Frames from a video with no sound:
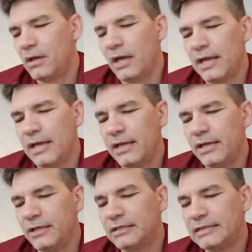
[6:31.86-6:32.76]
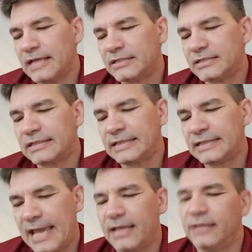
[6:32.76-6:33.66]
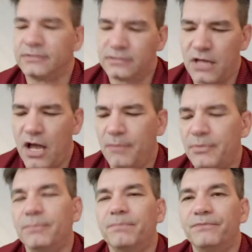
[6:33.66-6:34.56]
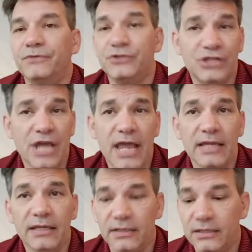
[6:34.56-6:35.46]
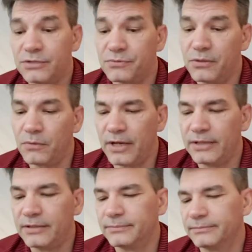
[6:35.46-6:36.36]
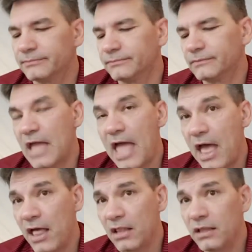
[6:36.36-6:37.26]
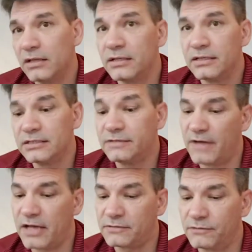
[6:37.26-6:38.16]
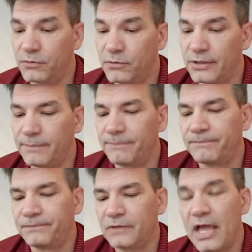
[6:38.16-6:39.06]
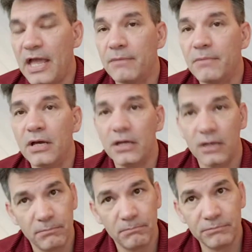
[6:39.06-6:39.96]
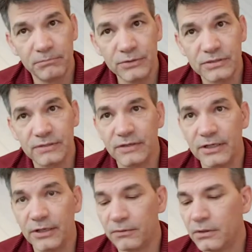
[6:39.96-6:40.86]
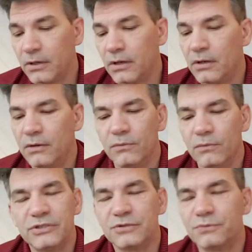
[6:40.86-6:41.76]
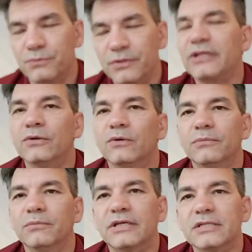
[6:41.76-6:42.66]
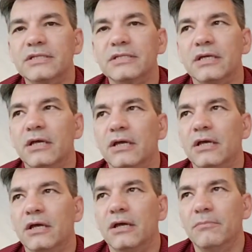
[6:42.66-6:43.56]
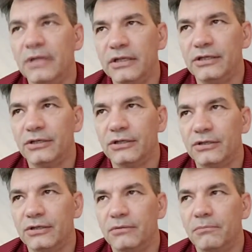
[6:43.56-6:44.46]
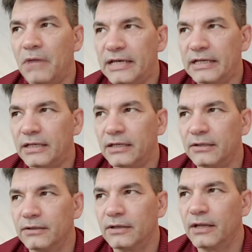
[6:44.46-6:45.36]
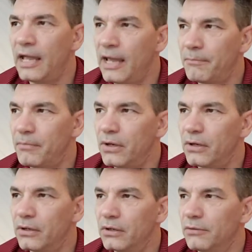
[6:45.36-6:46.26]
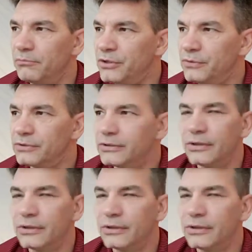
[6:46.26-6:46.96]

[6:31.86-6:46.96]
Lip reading: And that's K, stop. J is rewind. L is fast forward. M mutes the video, which is really cool because Millen, Mike, M, mute.